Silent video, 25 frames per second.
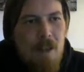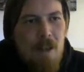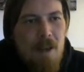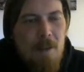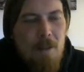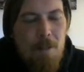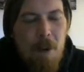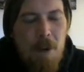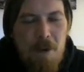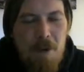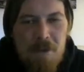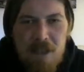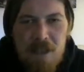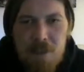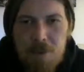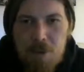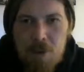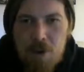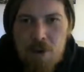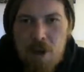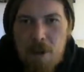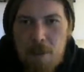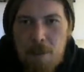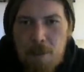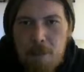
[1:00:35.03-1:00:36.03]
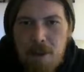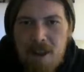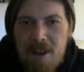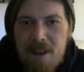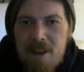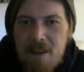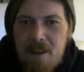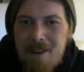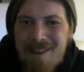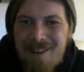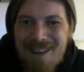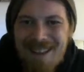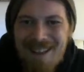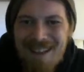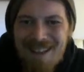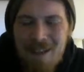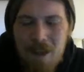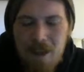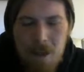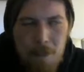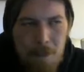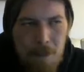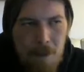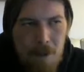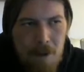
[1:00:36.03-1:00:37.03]
Both teams are trying to play like
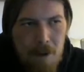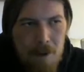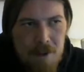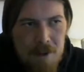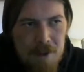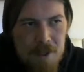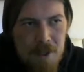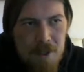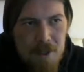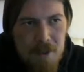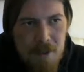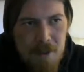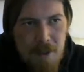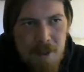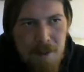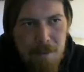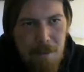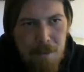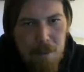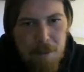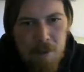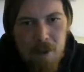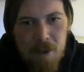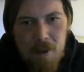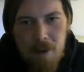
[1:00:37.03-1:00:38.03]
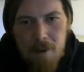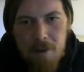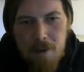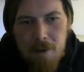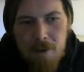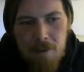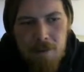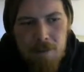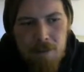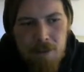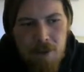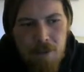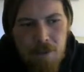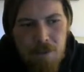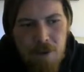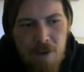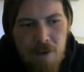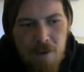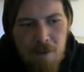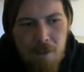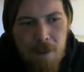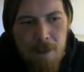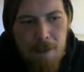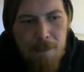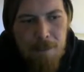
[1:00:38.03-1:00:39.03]
killer passes there from the
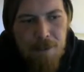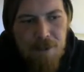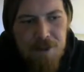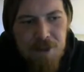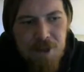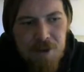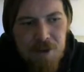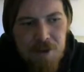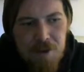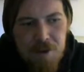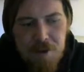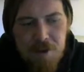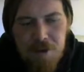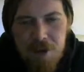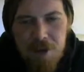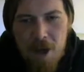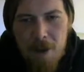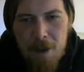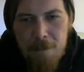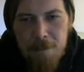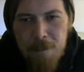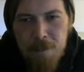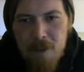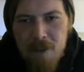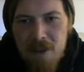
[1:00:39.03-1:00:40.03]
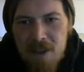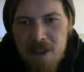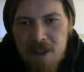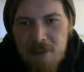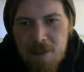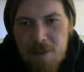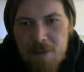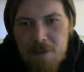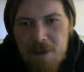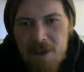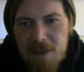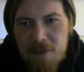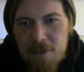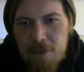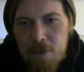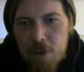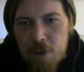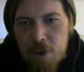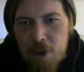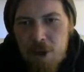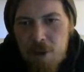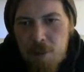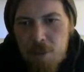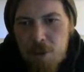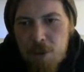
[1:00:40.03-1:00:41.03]
further back position. So going to be very
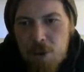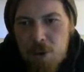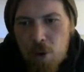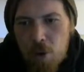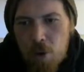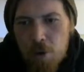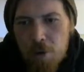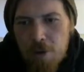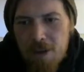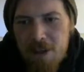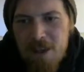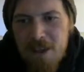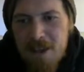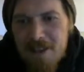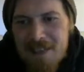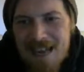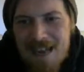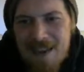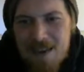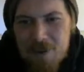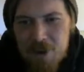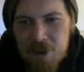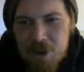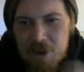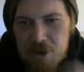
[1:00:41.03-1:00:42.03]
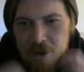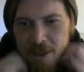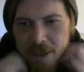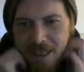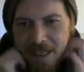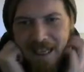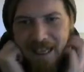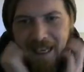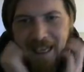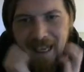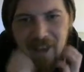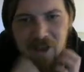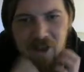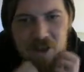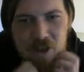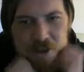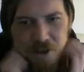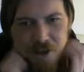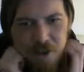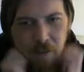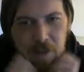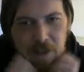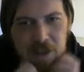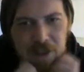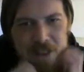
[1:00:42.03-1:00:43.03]
difficult. Hume with the corner in. Downs is trying to get there.
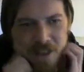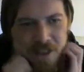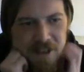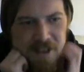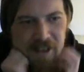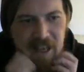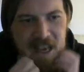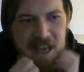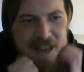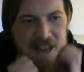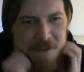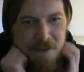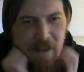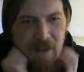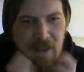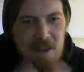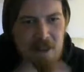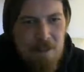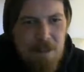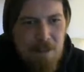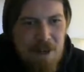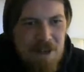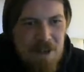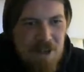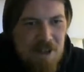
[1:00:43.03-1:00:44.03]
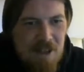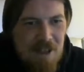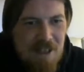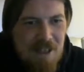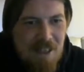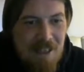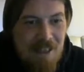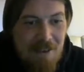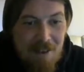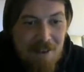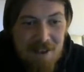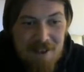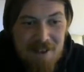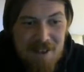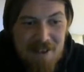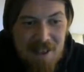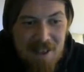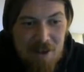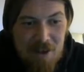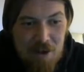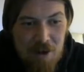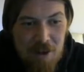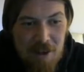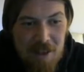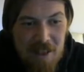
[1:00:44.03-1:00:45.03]
Johnson with a good save. He manages to clear it. Like I said,
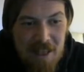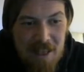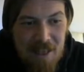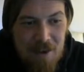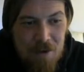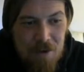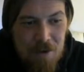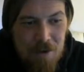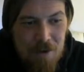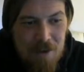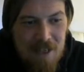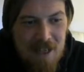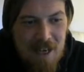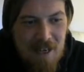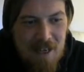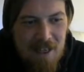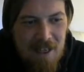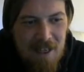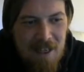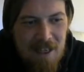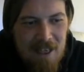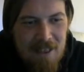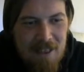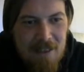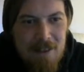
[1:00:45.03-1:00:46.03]
they're trying to counter attack here.